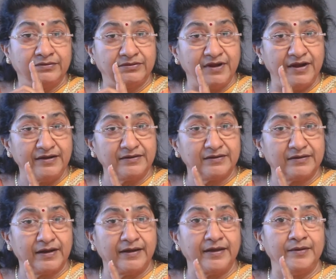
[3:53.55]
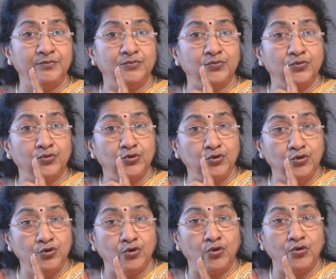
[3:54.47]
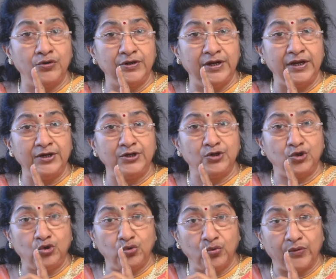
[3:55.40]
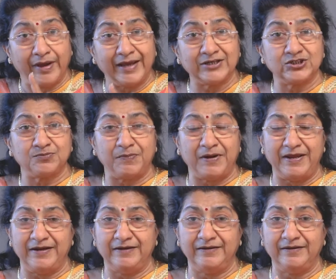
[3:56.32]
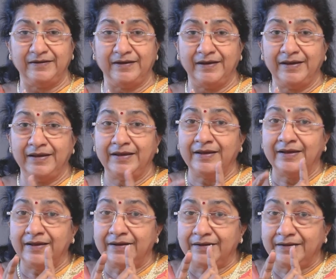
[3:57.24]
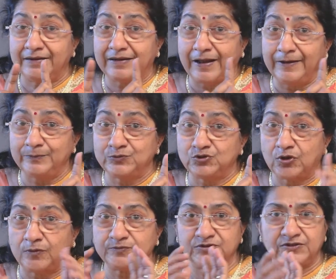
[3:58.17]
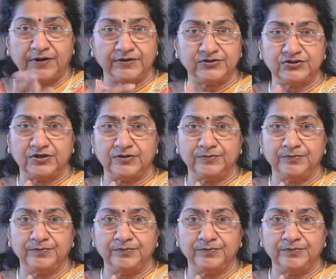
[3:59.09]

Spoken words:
that time no need to explain types of structure,